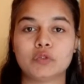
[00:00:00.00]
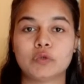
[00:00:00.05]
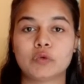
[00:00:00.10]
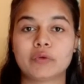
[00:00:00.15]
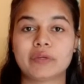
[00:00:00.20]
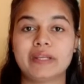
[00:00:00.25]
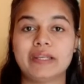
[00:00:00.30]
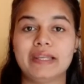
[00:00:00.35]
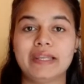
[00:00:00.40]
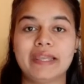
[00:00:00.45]

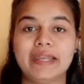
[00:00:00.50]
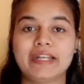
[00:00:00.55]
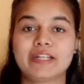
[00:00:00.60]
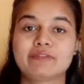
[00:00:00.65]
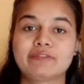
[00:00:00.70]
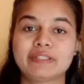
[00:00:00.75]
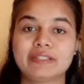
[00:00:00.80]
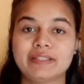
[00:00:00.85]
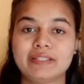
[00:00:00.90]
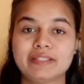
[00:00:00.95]
relate
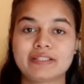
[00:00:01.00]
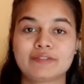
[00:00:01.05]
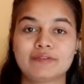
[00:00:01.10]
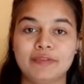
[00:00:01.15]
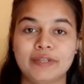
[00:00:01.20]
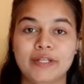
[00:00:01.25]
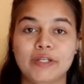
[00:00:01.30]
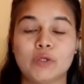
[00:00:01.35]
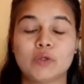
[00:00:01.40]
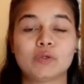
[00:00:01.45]
with this
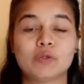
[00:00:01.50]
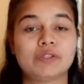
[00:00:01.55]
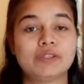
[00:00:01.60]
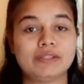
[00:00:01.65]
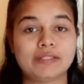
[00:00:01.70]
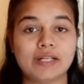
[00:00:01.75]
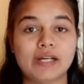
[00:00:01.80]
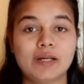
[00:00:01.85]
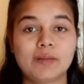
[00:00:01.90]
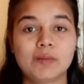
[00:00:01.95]
video
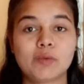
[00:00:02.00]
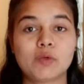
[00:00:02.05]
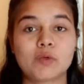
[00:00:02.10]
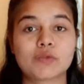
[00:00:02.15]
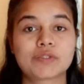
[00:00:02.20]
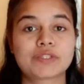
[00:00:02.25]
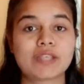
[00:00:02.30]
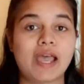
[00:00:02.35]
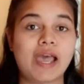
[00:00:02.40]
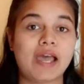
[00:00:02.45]
the
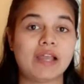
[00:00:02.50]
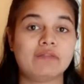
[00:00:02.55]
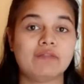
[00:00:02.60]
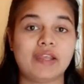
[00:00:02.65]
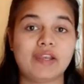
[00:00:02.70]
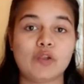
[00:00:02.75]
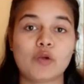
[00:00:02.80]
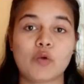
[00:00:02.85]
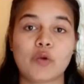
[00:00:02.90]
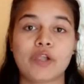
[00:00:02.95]
most. And
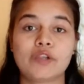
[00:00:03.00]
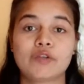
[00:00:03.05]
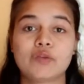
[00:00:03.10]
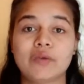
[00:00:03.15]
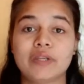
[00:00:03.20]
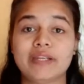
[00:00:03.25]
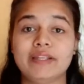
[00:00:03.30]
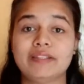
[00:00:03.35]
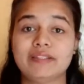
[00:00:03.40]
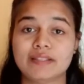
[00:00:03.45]
when you're going to
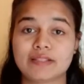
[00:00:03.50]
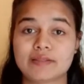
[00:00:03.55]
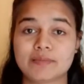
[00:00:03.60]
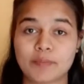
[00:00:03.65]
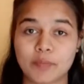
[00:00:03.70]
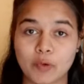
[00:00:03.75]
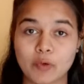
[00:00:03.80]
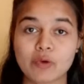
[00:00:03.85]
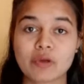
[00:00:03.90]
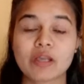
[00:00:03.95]
read this
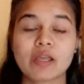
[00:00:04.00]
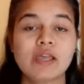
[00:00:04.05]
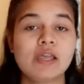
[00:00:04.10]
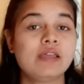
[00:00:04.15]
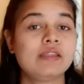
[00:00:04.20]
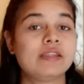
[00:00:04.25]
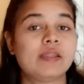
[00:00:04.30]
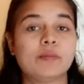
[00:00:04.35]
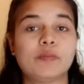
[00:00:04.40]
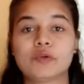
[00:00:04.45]
book,
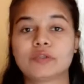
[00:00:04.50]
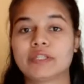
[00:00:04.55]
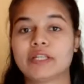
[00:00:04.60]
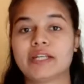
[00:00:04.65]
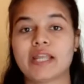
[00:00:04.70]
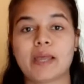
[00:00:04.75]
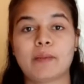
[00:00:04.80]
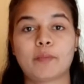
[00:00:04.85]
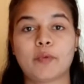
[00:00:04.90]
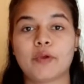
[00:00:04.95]
the book
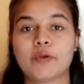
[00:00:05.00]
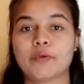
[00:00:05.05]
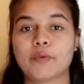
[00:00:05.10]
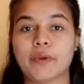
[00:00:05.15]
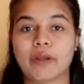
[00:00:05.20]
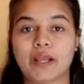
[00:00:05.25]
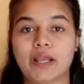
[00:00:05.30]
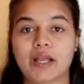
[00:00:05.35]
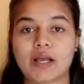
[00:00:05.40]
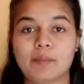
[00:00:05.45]
that I'm going to
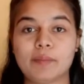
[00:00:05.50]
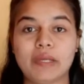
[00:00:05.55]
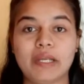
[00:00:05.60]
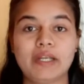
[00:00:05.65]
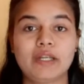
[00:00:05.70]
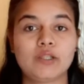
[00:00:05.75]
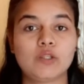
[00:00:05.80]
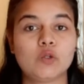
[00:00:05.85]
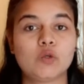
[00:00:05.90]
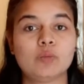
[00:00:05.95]

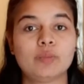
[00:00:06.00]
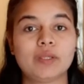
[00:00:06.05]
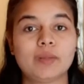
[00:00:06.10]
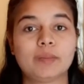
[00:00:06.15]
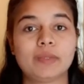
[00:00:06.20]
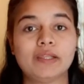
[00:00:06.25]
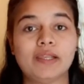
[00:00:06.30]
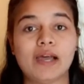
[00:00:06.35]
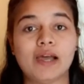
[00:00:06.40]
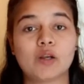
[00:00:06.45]
recommend, you
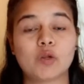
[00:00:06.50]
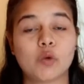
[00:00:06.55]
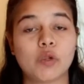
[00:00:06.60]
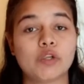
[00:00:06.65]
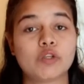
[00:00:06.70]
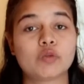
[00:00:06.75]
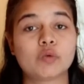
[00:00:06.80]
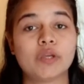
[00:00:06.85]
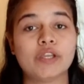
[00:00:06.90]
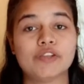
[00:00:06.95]
people are
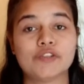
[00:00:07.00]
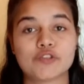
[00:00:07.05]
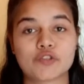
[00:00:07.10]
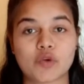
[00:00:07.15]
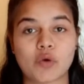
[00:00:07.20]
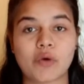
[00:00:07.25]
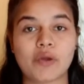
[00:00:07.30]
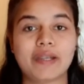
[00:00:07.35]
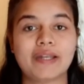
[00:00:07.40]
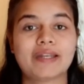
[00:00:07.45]
going to
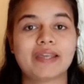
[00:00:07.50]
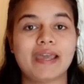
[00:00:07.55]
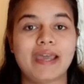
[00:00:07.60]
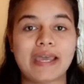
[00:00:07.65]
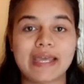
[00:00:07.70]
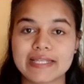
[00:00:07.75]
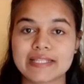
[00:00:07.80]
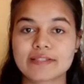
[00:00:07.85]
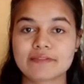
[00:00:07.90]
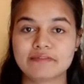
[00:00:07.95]
enjoy it
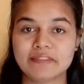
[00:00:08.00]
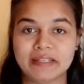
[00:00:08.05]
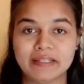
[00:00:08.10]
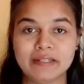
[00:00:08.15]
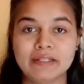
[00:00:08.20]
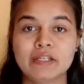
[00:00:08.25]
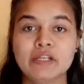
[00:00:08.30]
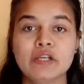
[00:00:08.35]
as well.